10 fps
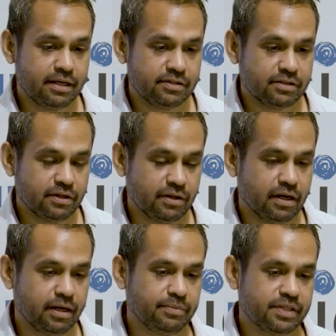so
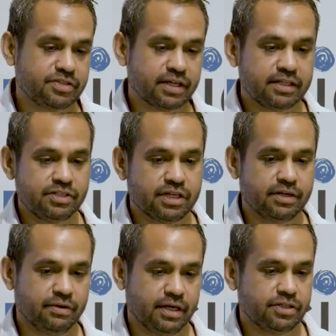I'm the second
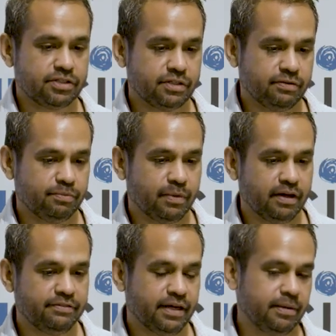generation of
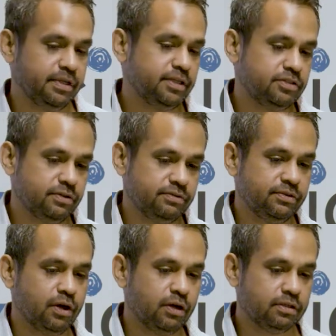my family to have
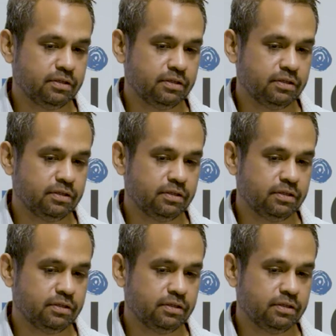not